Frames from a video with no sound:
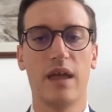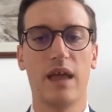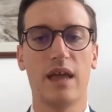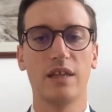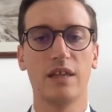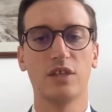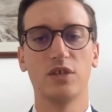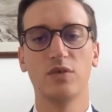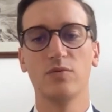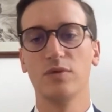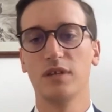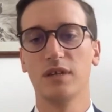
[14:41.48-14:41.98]

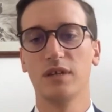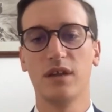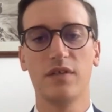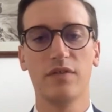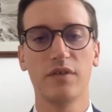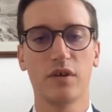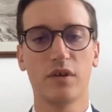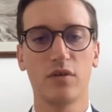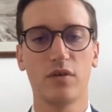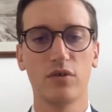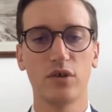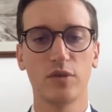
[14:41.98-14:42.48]
as you would in
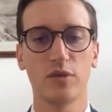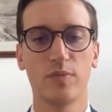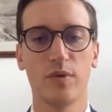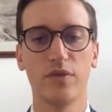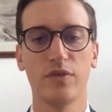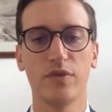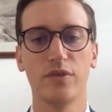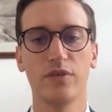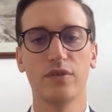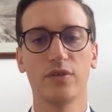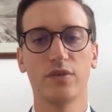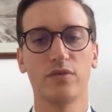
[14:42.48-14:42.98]
other
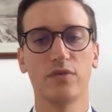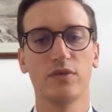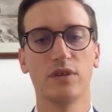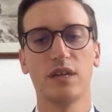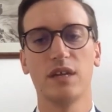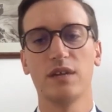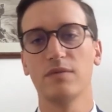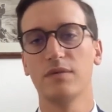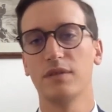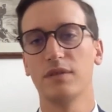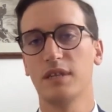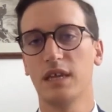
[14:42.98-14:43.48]
correspondence, or
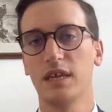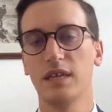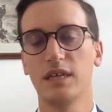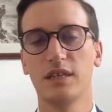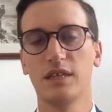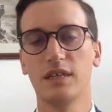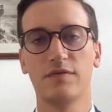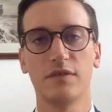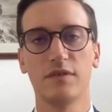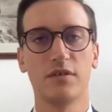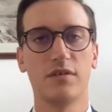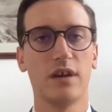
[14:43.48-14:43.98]
dealing with
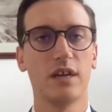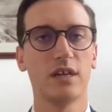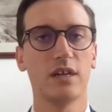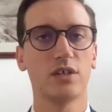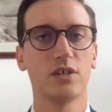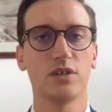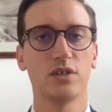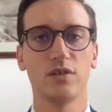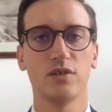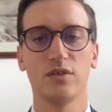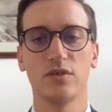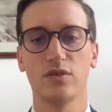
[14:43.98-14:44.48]
dates for
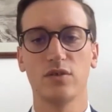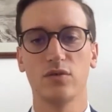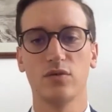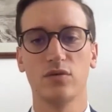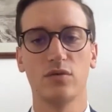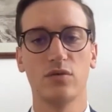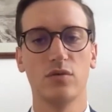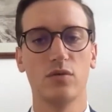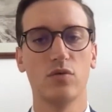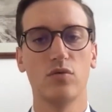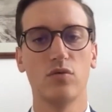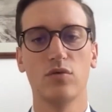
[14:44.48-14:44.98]
directions
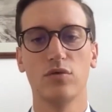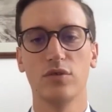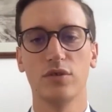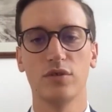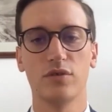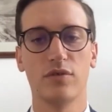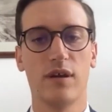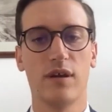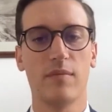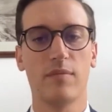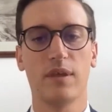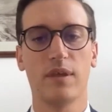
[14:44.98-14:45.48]
or
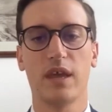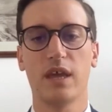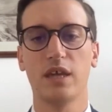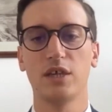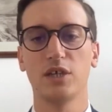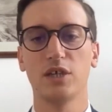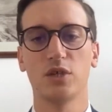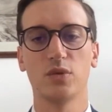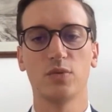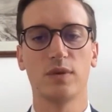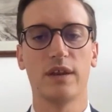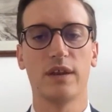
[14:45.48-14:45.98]
orders or
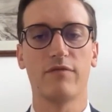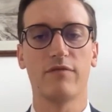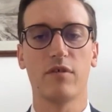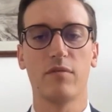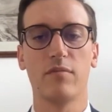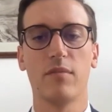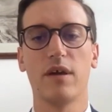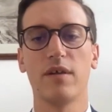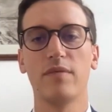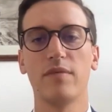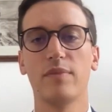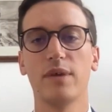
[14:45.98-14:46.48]
applications, whatever
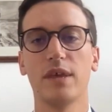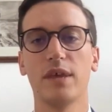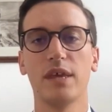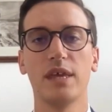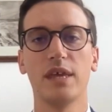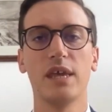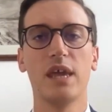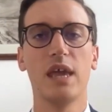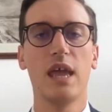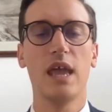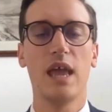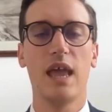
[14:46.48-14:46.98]
it might
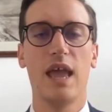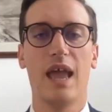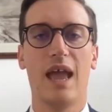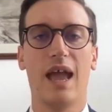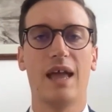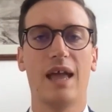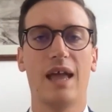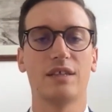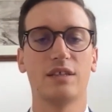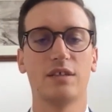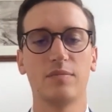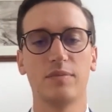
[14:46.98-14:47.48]
be. It
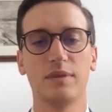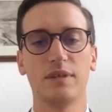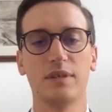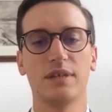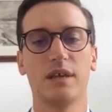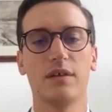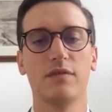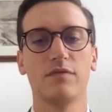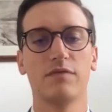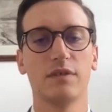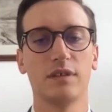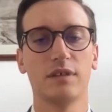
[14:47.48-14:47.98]
has to be
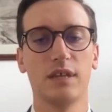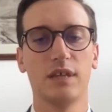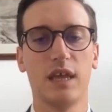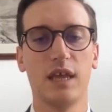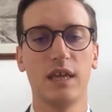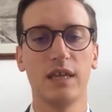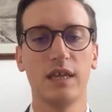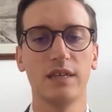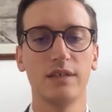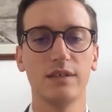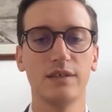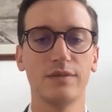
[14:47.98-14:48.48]

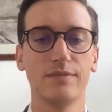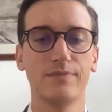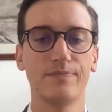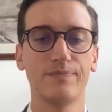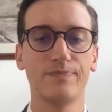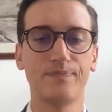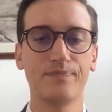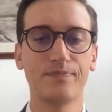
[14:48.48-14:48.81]
self-contained.